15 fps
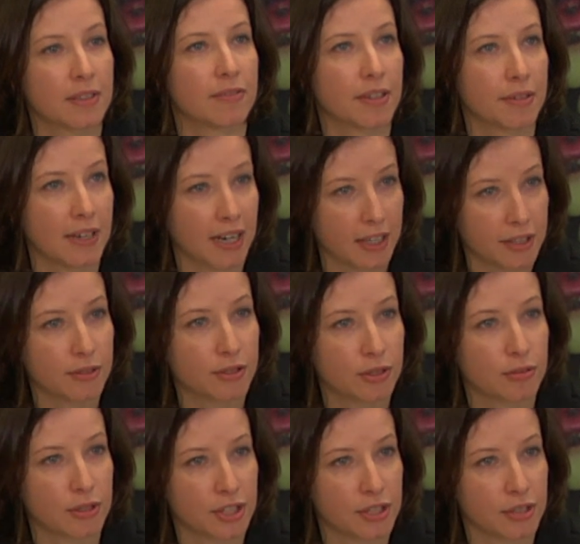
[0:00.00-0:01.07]
a very acute
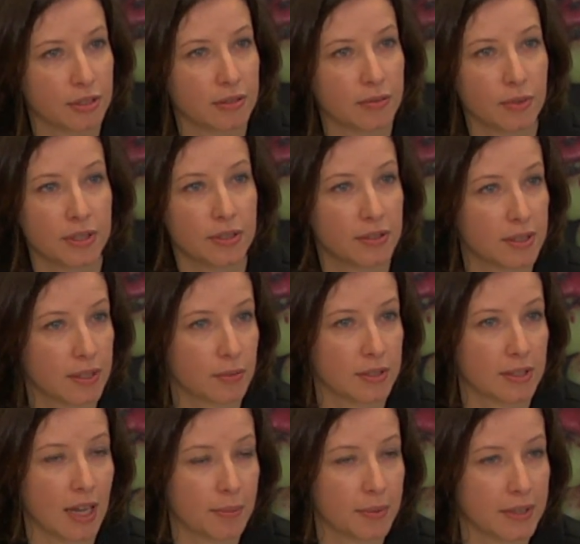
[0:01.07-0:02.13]
question when you see
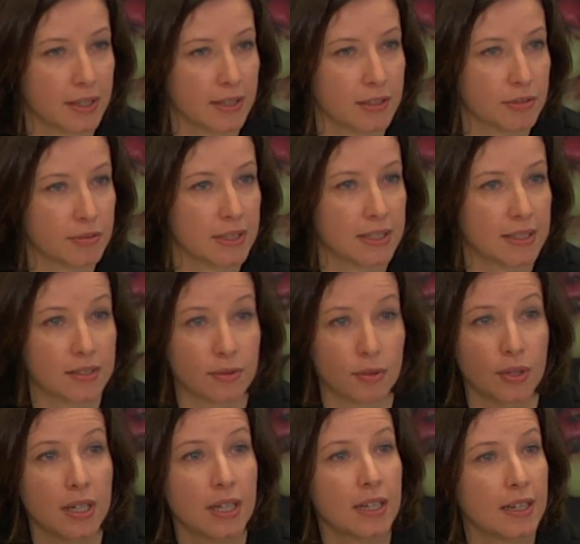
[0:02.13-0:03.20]
what's happening in Greece or